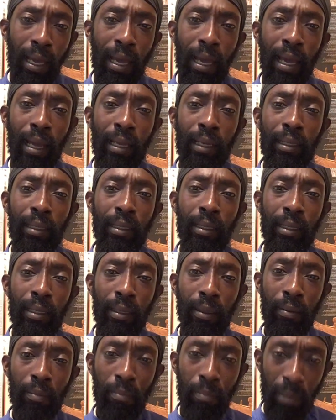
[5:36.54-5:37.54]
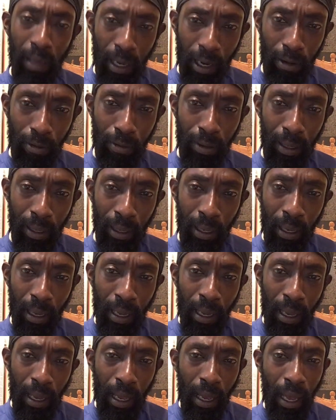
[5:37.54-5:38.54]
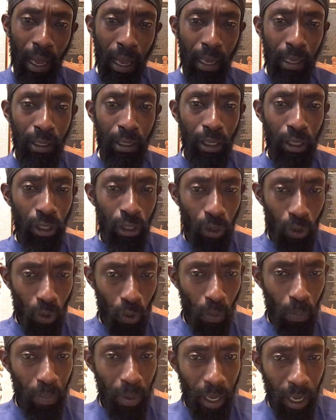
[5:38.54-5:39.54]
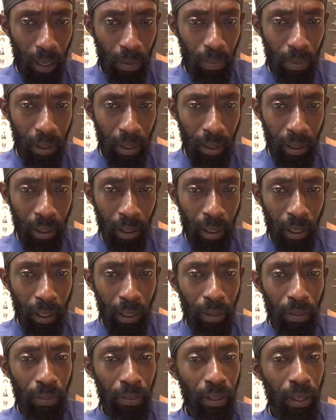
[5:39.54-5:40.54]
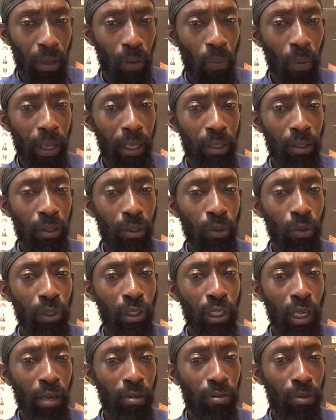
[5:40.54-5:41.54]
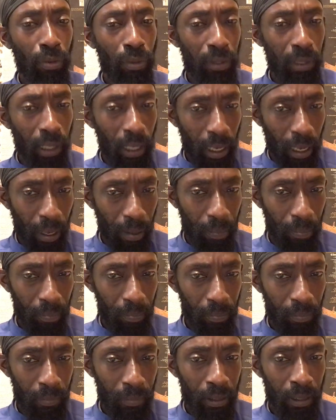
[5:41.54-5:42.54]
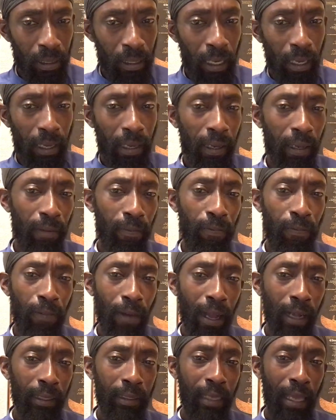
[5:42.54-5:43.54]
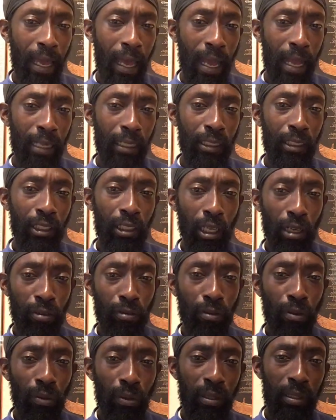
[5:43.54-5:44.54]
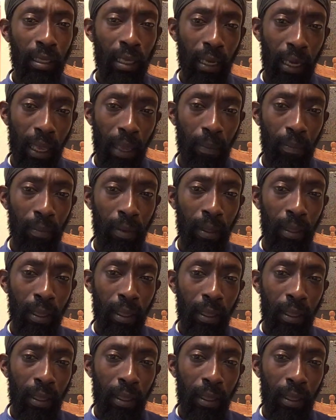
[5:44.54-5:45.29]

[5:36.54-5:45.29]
and Mary and the new baby, they went to Jerusalem. In fact, at Jerusalem,